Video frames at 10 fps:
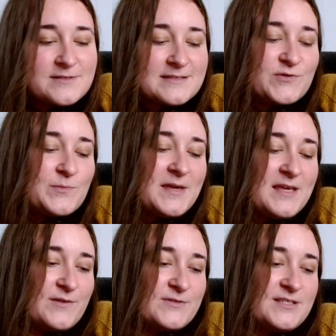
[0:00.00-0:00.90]
For me,
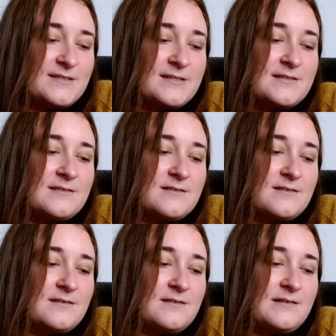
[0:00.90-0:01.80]
that was just
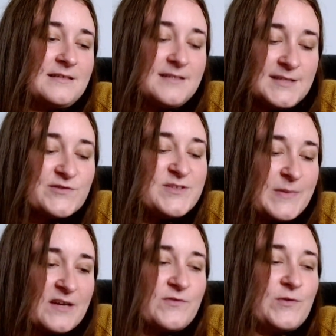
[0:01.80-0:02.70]
a
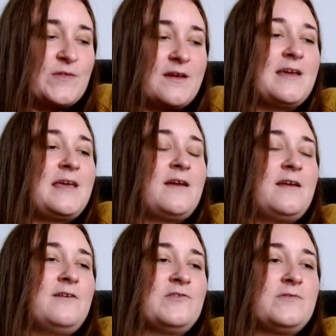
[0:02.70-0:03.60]
disrespectful thing
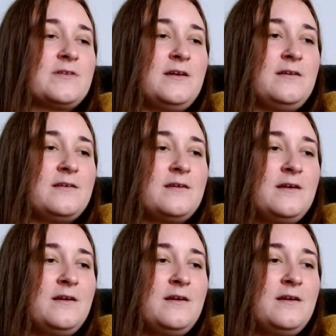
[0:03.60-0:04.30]
again of like